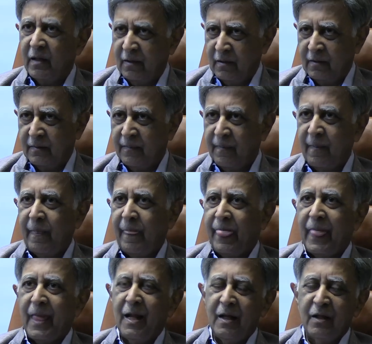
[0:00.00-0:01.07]
here.
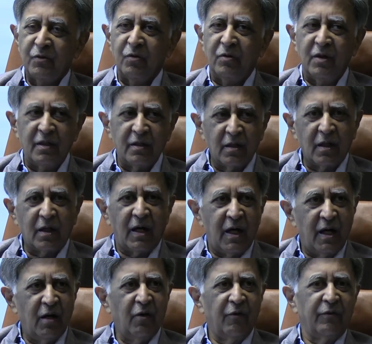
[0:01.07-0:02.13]
So these are the
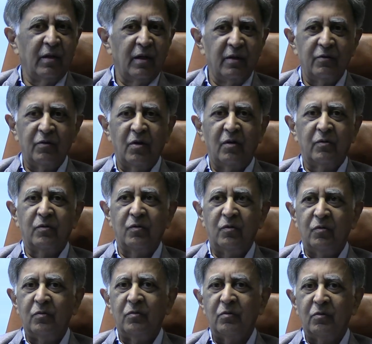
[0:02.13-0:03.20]
kind of things you have to
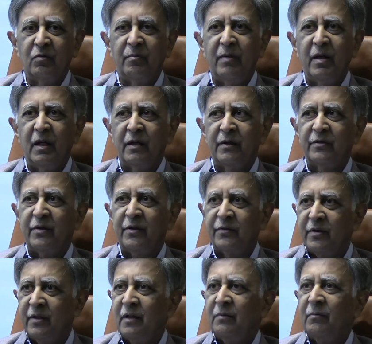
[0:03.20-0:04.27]
do to make a
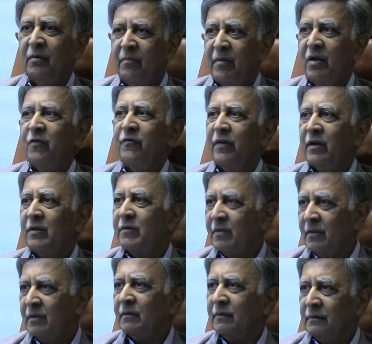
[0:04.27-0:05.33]
sustainable
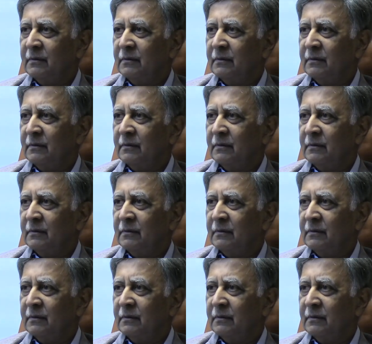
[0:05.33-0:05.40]
manufacturer.